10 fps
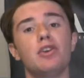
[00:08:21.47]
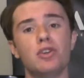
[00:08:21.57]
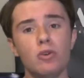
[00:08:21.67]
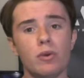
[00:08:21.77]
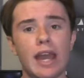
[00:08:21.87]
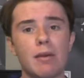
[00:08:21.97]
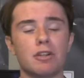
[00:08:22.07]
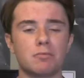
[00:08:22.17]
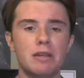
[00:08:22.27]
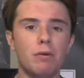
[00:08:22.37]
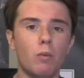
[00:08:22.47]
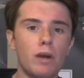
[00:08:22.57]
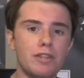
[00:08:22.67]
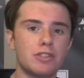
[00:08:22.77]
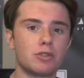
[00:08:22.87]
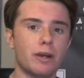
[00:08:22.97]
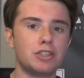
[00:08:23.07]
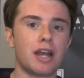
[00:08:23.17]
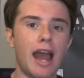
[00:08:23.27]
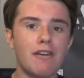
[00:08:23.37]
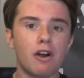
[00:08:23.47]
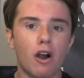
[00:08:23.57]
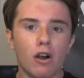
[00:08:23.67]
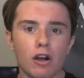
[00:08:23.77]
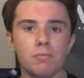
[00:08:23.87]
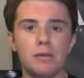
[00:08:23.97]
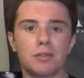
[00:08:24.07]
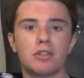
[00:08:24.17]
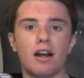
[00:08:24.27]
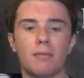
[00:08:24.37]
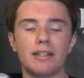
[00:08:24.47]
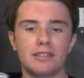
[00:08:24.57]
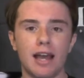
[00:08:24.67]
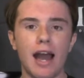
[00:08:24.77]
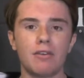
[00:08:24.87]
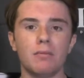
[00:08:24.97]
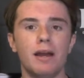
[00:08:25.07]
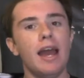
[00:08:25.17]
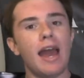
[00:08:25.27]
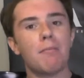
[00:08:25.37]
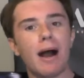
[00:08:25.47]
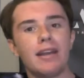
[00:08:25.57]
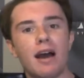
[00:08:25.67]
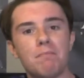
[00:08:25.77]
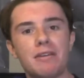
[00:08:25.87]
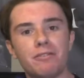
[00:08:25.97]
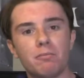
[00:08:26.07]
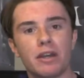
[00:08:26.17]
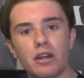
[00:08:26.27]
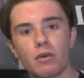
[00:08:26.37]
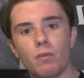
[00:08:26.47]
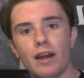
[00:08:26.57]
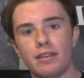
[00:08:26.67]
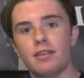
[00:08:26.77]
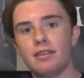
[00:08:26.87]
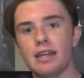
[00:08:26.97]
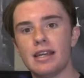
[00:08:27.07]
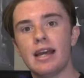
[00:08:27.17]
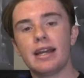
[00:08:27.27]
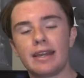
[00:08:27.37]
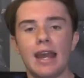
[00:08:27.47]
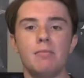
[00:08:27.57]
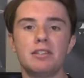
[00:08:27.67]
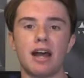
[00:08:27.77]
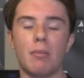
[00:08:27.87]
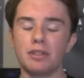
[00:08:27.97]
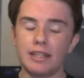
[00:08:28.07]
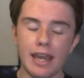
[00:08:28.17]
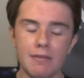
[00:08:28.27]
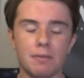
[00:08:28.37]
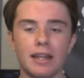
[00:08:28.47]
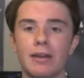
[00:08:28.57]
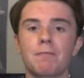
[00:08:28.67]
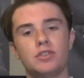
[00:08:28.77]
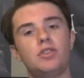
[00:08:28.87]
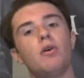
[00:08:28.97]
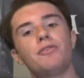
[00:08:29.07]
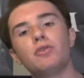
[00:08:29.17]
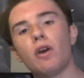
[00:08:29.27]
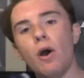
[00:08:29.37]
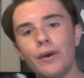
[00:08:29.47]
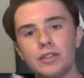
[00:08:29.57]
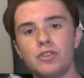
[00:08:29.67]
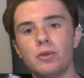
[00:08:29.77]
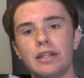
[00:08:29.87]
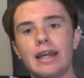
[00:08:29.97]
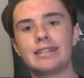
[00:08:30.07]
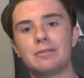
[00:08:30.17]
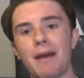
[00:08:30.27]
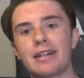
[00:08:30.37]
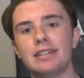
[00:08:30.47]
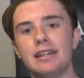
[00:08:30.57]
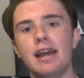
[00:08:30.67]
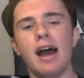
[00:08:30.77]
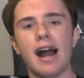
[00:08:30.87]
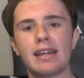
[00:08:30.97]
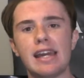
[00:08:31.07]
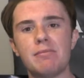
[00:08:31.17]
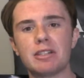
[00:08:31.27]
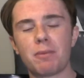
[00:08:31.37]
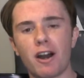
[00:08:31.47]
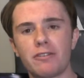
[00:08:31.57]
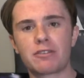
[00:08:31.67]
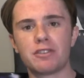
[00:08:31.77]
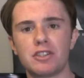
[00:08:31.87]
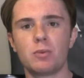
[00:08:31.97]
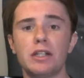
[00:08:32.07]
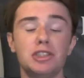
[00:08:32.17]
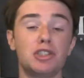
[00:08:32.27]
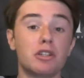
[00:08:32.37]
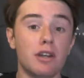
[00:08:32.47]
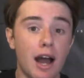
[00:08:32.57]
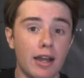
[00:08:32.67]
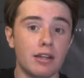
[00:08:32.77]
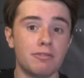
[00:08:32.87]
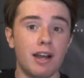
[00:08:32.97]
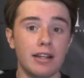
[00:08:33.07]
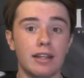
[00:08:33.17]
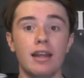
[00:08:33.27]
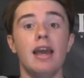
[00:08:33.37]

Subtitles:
New gamers, people with a Switch, have heard people talk about Skyrim and might not be familiar with the game design, with the gameplay. So if you go into it expecting a game that's perfect for the Switch, you're not going to find it.